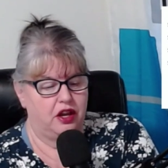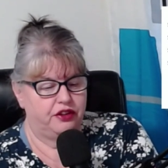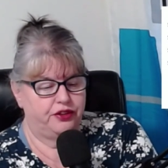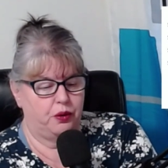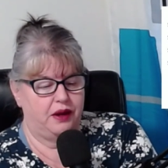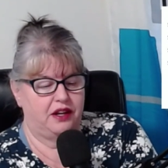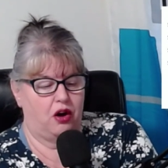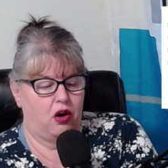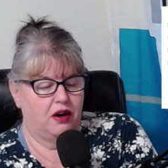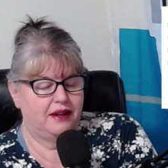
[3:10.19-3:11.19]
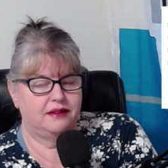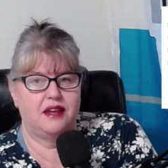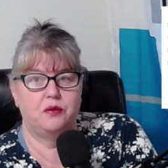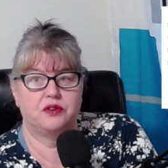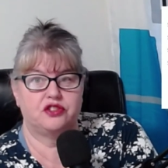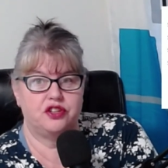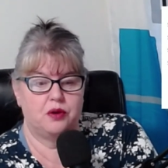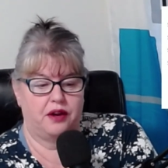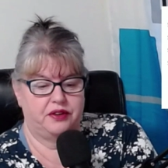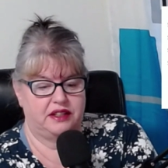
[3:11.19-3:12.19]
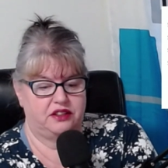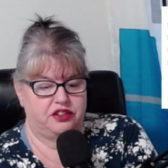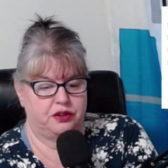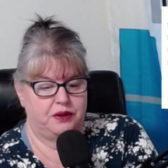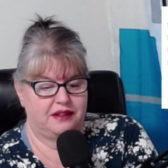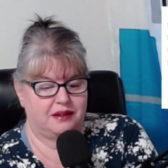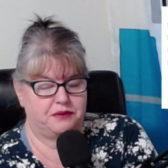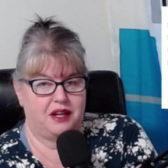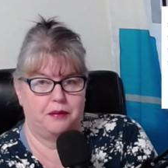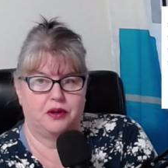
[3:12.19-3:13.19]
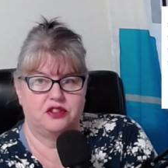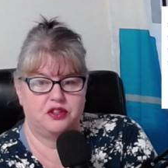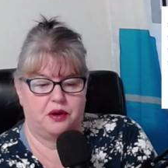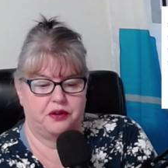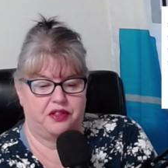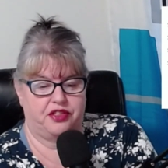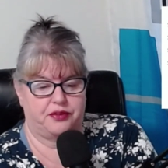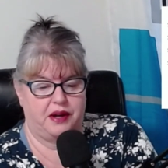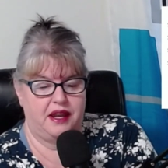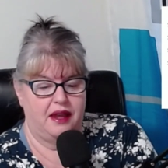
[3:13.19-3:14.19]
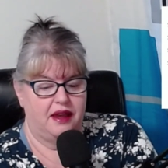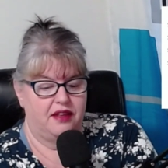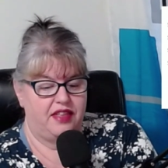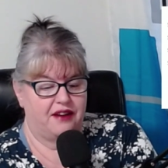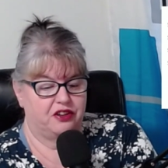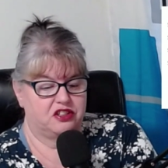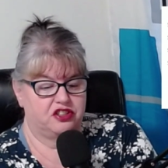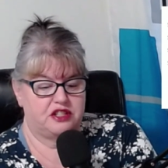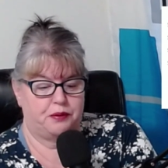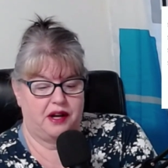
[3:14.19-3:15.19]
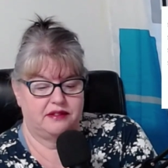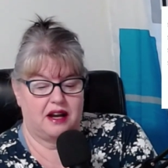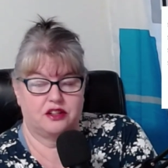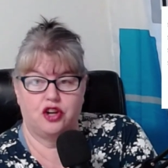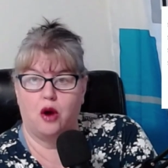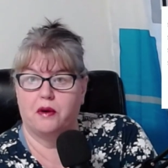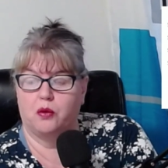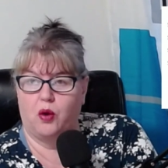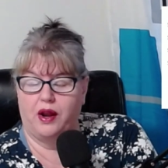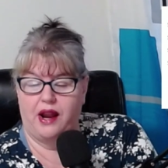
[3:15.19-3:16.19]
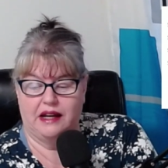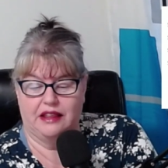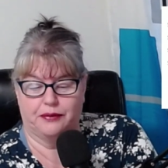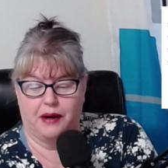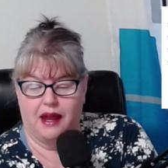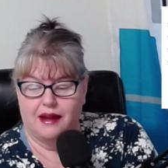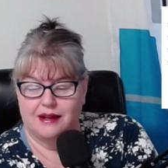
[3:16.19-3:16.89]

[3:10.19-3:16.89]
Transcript: So in August it was 202, in September 203, the average list price, October 193.